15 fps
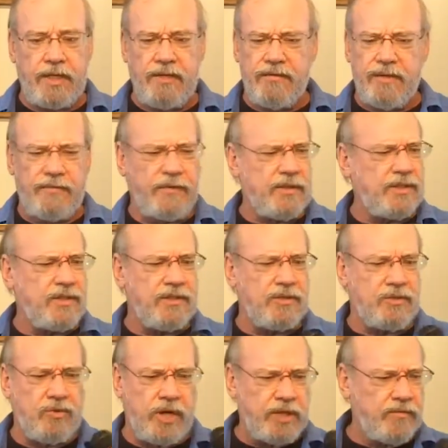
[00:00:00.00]
even if it's
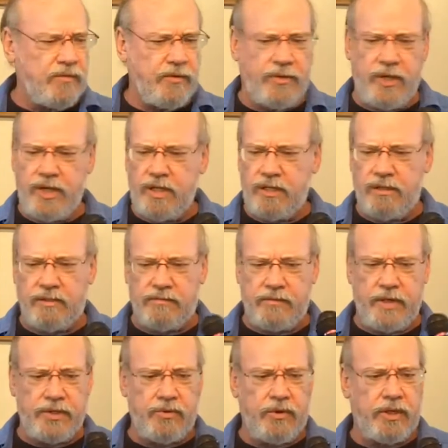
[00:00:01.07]
a stressful thing or a
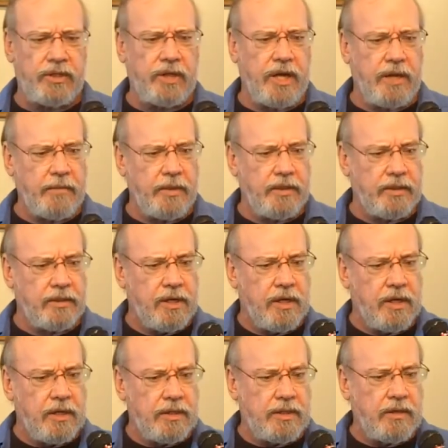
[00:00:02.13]
frustrating thing, I'm going to
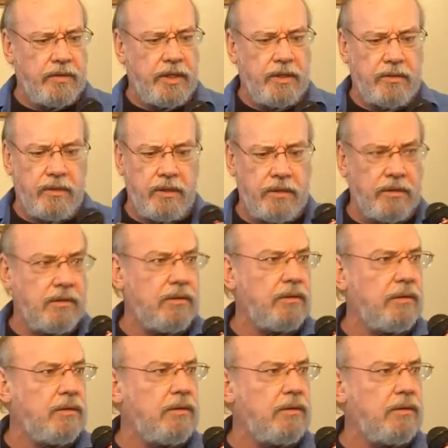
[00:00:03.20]
say, okay, Lord, I'm